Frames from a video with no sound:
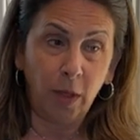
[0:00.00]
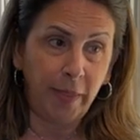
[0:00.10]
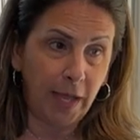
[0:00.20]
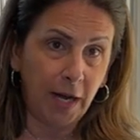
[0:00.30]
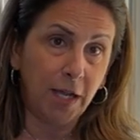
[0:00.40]

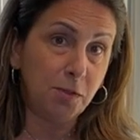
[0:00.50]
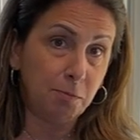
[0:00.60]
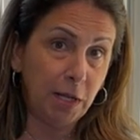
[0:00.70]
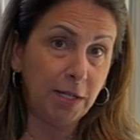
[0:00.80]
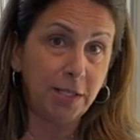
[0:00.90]
that ice
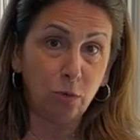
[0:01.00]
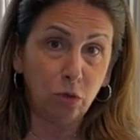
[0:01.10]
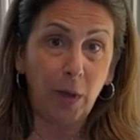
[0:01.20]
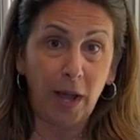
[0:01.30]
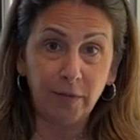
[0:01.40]
melting
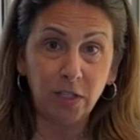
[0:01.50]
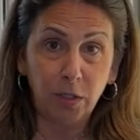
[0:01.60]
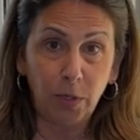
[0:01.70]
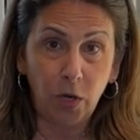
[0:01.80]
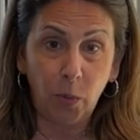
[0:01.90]
will obviously
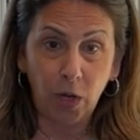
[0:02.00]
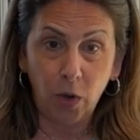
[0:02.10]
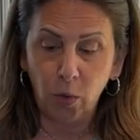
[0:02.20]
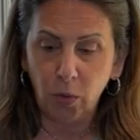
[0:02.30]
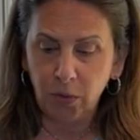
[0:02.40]
be quite
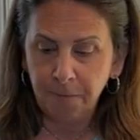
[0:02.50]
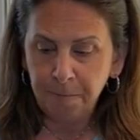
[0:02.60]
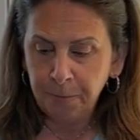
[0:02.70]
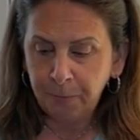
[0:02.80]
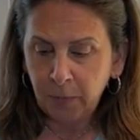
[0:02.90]
cold.
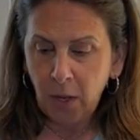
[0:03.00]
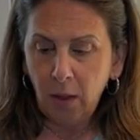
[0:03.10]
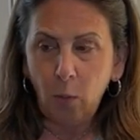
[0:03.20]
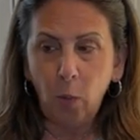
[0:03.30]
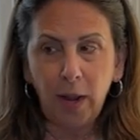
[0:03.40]

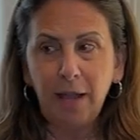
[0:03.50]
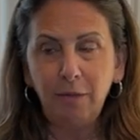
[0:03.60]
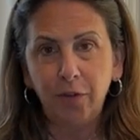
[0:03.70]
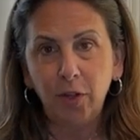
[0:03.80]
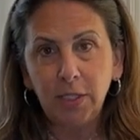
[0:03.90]
When I
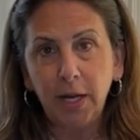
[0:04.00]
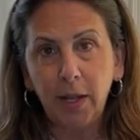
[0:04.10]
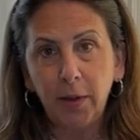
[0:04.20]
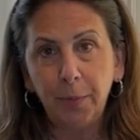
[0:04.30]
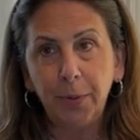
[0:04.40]
filled it
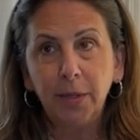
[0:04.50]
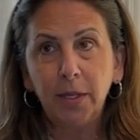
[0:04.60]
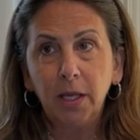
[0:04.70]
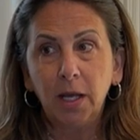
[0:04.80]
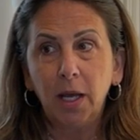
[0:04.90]
up
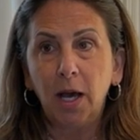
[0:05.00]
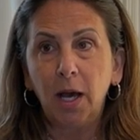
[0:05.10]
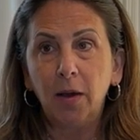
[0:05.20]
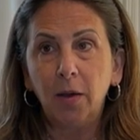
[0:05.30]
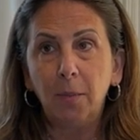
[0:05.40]

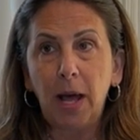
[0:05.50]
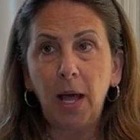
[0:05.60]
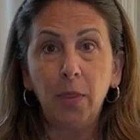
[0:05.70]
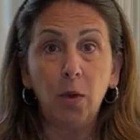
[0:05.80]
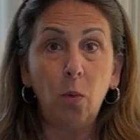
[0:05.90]
um,
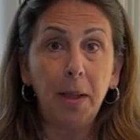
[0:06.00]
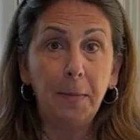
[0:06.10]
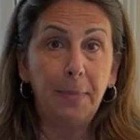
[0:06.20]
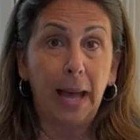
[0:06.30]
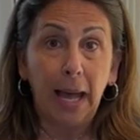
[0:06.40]
on the way
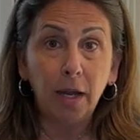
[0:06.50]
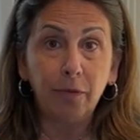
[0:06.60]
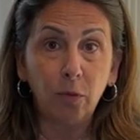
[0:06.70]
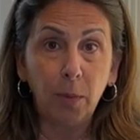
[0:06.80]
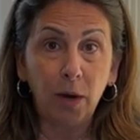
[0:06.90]
back
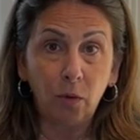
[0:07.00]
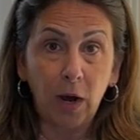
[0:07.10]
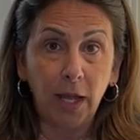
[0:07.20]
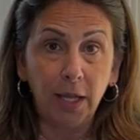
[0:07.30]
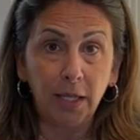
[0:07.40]
from my
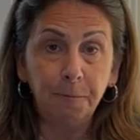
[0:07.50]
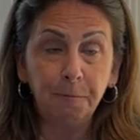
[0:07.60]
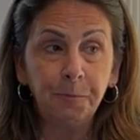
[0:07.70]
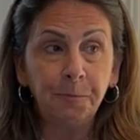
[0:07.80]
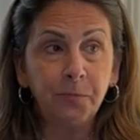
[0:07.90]
ride,
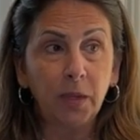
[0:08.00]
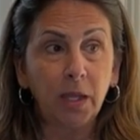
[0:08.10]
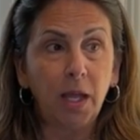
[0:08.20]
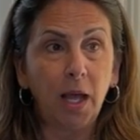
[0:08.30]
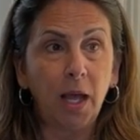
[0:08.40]

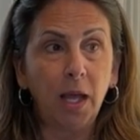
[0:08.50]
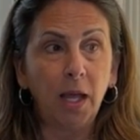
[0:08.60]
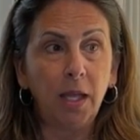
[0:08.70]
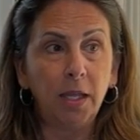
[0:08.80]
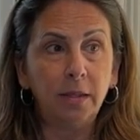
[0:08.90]

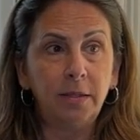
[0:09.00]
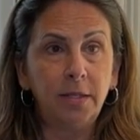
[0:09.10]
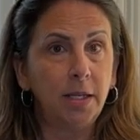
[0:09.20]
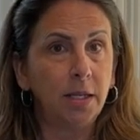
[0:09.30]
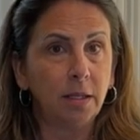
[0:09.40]
it
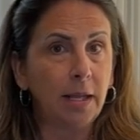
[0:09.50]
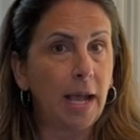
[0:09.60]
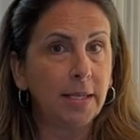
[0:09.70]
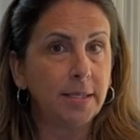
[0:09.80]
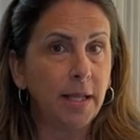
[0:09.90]
didn't
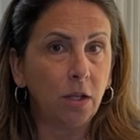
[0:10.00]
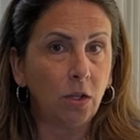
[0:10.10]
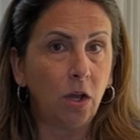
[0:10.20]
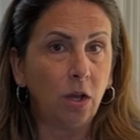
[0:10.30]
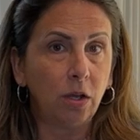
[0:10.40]
last that
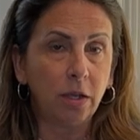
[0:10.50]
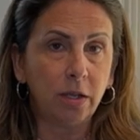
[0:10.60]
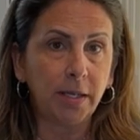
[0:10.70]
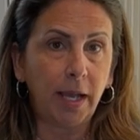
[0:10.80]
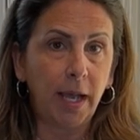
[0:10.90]
long
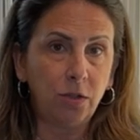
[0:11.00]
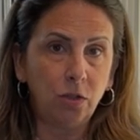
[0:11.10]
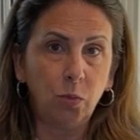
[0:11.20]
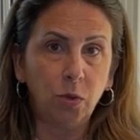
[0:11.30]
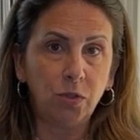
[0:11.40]
because I had
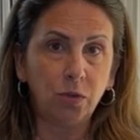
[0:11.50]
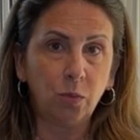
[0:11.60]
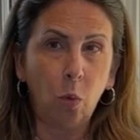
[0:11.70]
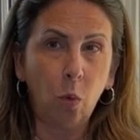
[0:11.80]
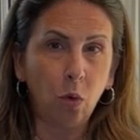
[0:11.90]
too much
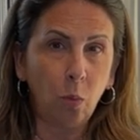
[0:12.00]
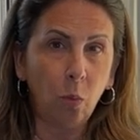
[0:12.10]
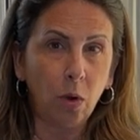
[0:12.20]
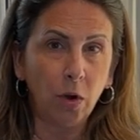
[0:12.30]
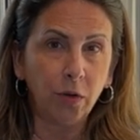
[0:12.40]
warm
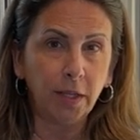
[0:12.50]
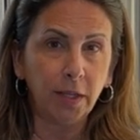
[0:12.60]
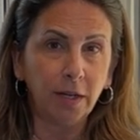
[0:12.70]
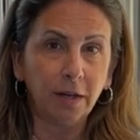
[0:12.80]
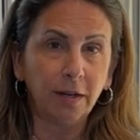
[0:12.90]
water in
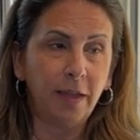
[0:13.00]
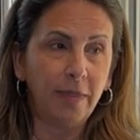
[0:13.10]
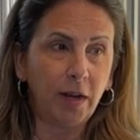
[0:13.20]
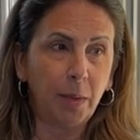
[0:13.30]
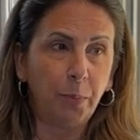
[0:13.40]
there, and
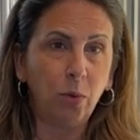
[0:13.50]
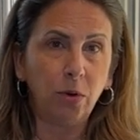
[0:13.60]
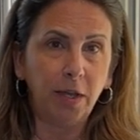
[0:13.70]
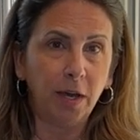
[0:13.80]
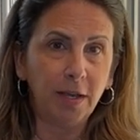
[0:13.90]
then I
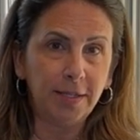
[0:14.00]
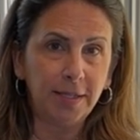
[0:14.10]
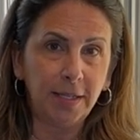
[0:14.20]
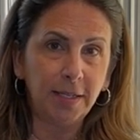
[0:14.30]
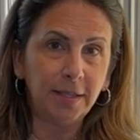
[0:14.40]
poured the
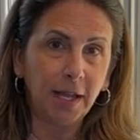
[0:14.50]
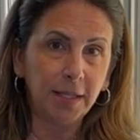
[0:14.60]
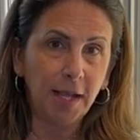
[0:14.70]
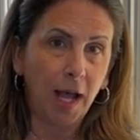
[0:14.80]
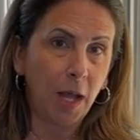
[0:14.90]
ice in on
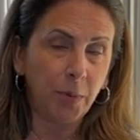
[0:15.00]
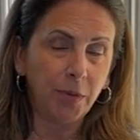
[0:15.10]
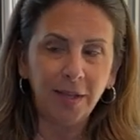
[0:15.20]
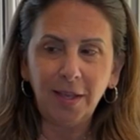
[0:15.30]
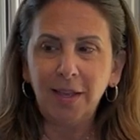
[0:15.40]
top
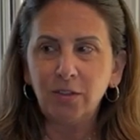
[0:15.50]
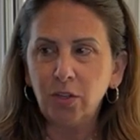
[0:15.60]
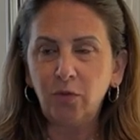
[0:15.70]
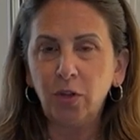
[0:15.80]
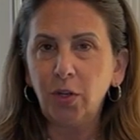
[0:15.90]
of,
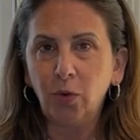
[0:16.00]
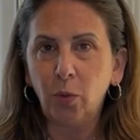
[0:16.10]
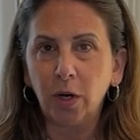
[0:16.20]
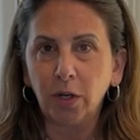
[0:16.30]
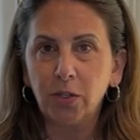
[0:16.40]
so it really didn't
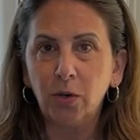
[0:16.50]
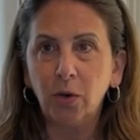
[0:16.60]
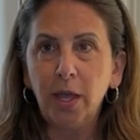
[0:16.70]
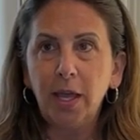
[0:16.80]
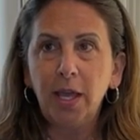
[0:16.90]
work.
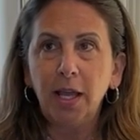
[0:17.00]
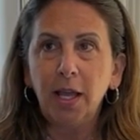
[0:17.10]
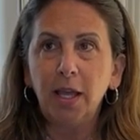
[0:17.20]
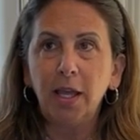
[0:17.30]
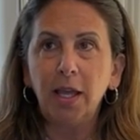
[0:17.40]
So
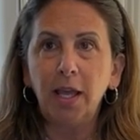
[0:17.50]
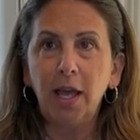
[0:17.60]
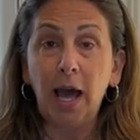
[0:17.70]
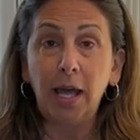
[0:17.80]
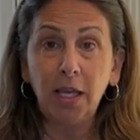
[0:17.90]

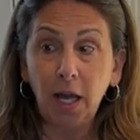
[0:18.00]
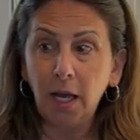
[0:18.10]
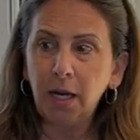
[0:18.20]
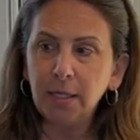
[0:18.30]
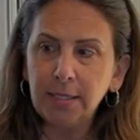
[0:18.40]
I
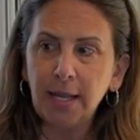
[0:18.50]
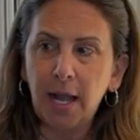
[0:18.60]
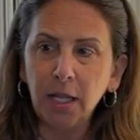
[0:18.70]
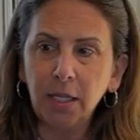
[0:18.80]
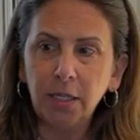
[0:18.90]
got a
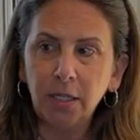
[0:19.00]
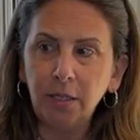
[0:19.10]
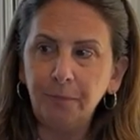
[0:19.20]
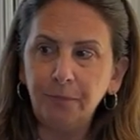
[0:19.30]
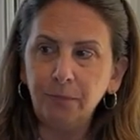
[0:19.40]

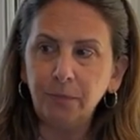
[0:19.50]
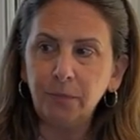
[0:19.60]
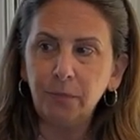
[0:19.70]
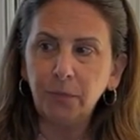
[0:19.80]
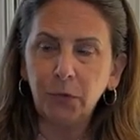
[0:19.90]
solid
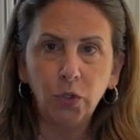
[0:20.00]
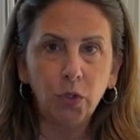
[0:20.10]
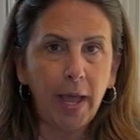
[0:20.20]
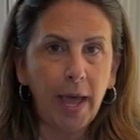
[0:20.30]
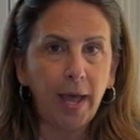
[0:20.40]
two
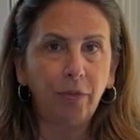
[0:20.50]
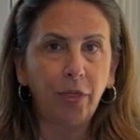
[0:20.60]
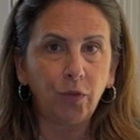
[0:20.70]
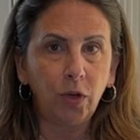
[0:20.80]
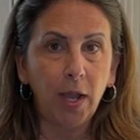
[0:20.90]
and a half,
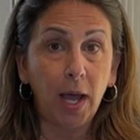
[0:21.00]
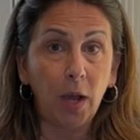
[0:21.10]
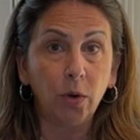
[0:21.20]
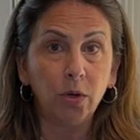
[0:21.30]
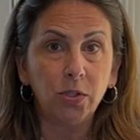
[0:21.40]
three
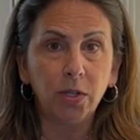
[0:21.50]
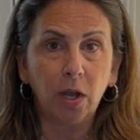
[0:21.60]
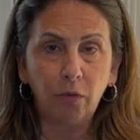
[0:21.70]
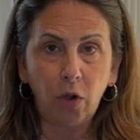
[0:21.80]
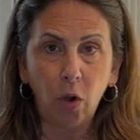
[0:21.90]
hours
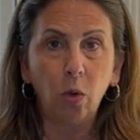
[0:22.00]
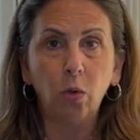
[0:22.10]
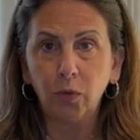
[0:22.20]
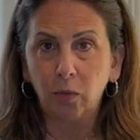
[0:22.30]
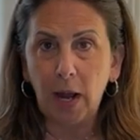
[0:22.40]
of
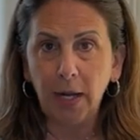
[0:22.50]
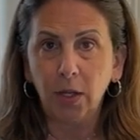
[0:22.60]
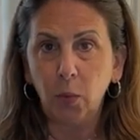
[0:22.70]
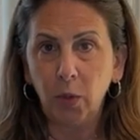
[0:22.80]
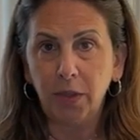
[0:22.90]
cold
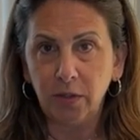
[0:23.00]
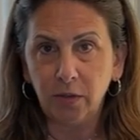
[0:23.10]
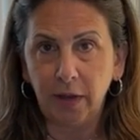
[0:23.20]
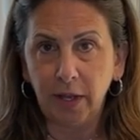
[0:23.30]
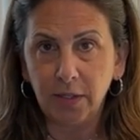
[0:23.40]
riding with this
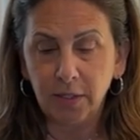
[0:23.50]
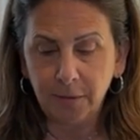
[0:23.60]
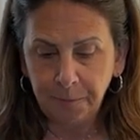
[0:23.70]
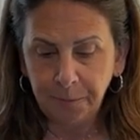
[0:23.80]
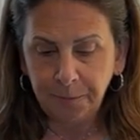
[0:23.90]
vest.
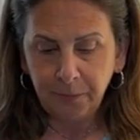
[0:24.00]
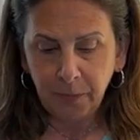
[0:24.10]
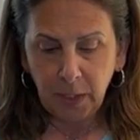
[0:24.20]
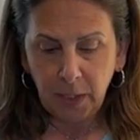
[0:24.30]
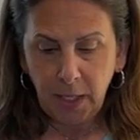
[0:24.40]

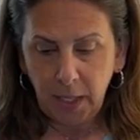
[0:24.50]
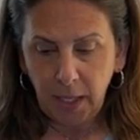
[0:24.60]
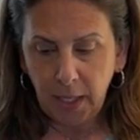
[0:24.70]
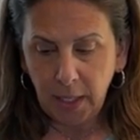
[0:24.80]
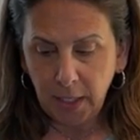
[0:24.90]

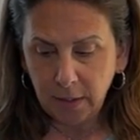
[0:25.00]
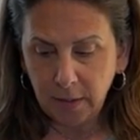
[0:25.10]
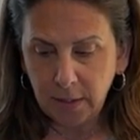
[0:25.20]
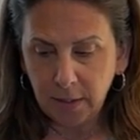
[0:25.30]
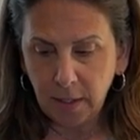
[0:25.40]
And